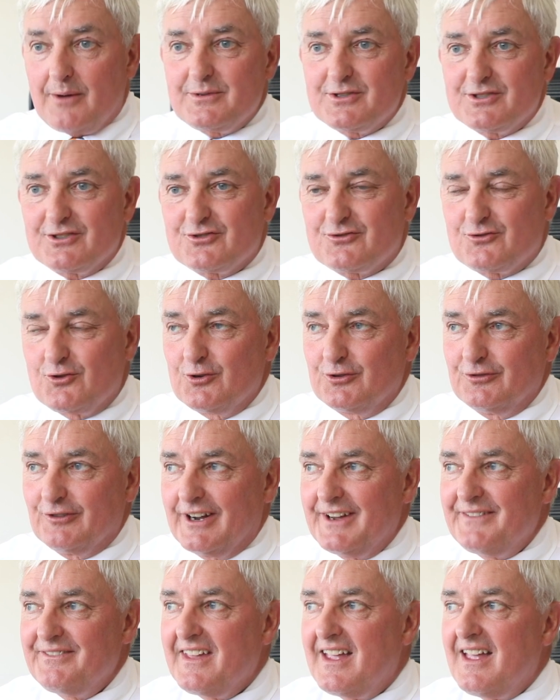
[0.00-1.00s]
That was
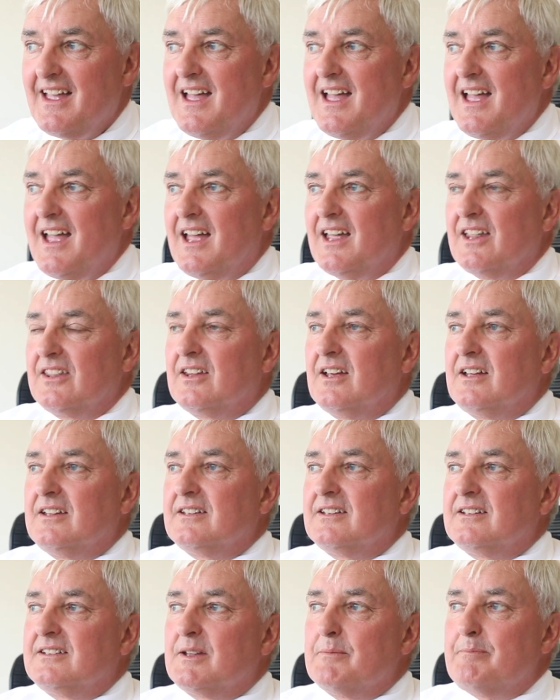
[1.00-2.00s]
extraordinary.
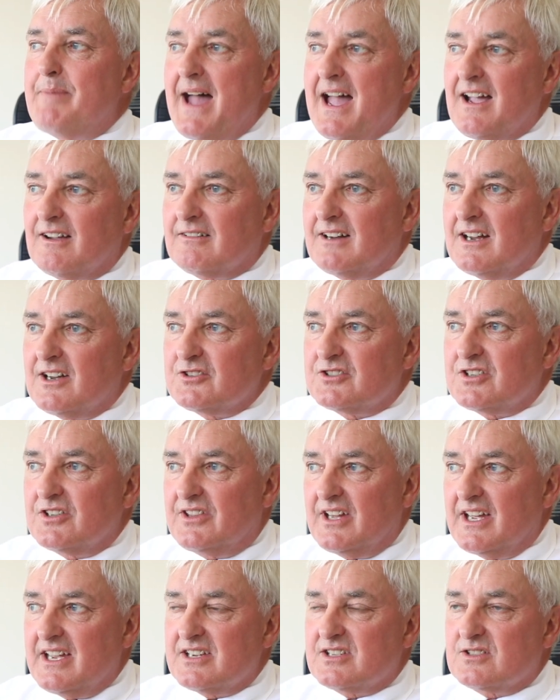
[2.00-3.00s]
The background
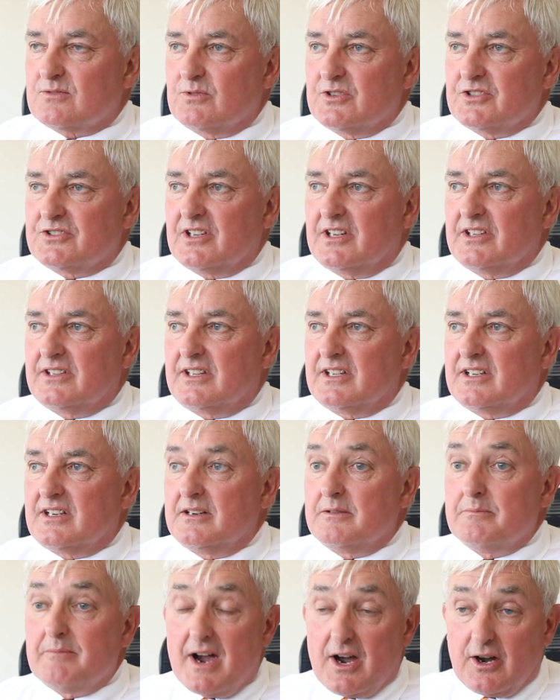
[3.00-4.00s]
to this was
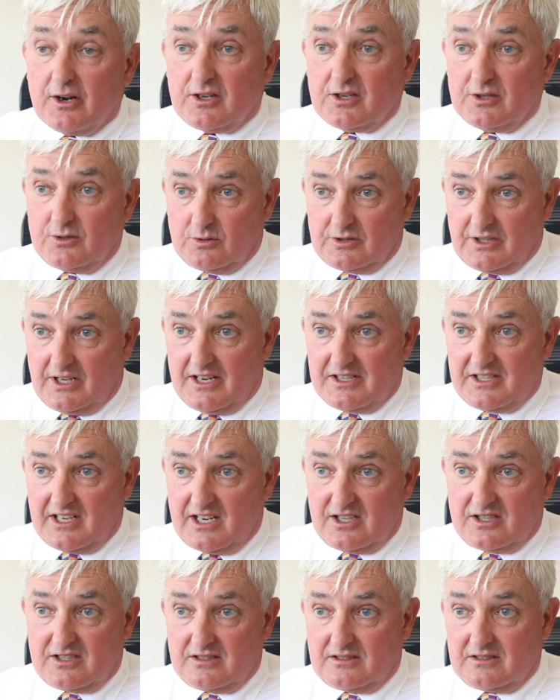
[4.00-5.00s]
that an American
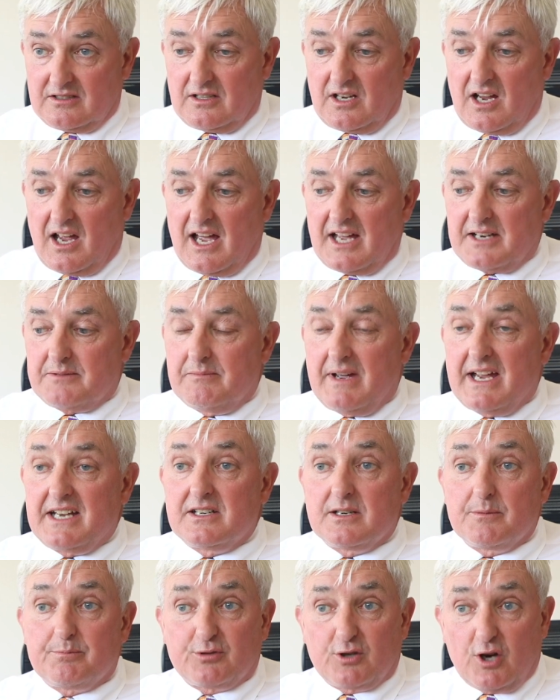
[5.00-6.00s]
organization had
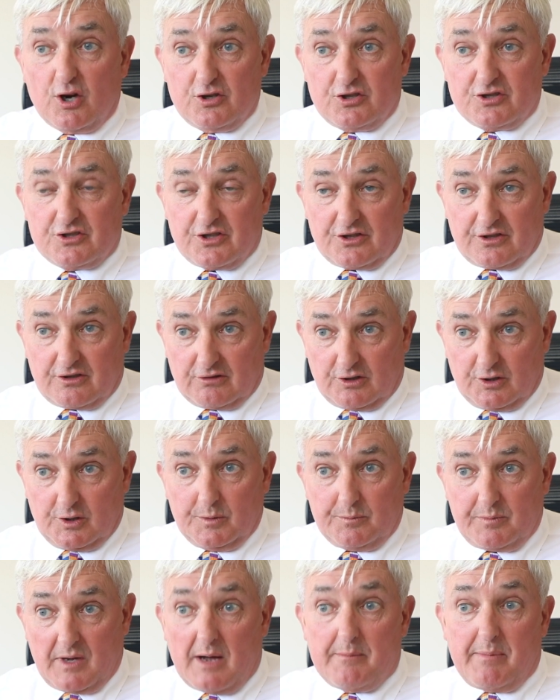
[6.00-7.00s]
made an approach to the
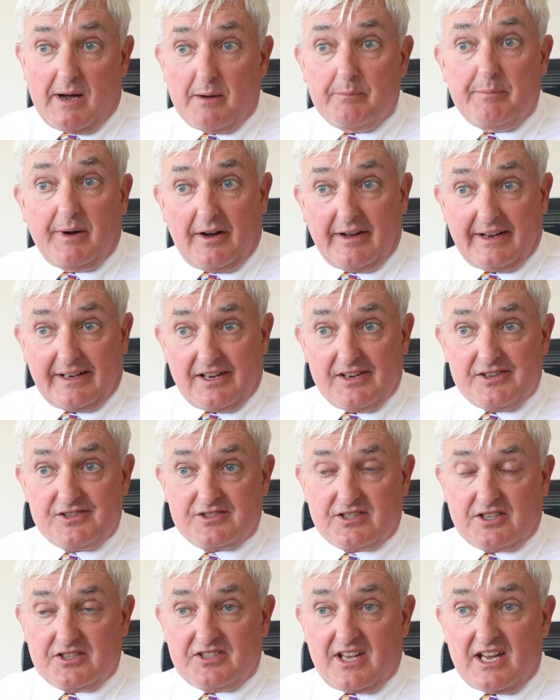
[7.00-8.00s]
group about buying
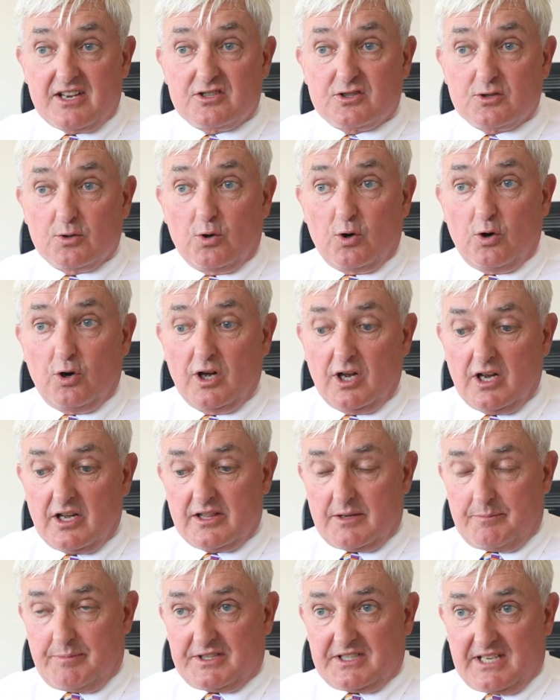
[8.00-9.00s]
us, because they saw
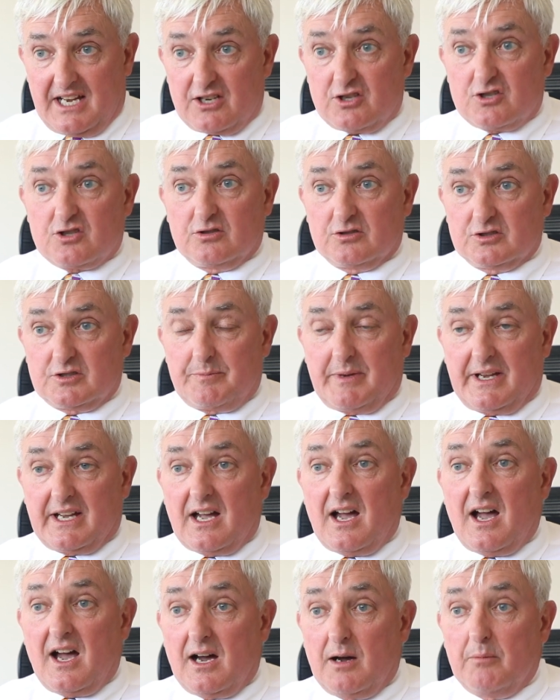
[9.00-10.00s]
the potential to
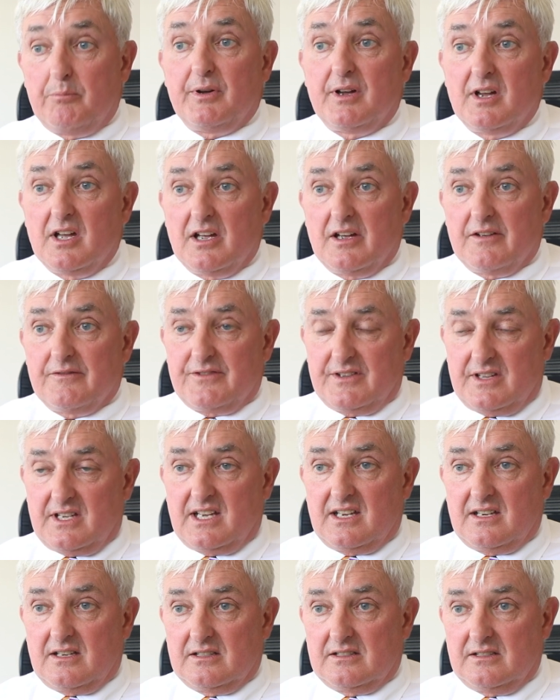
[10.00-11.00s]
being a hub for
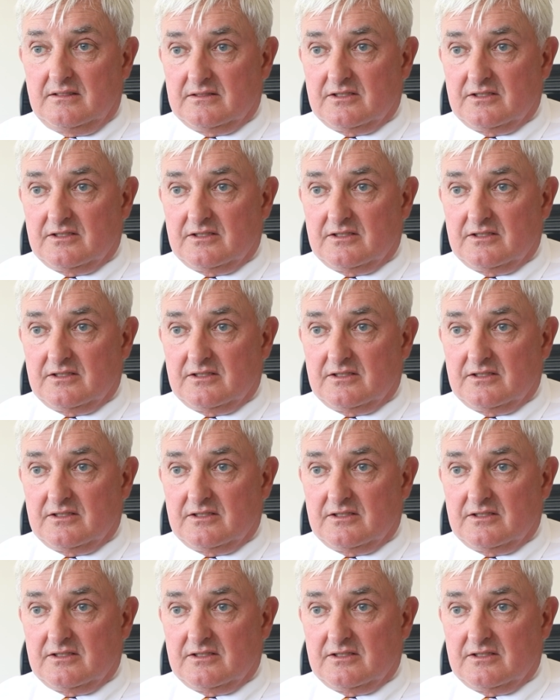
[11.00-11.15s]
the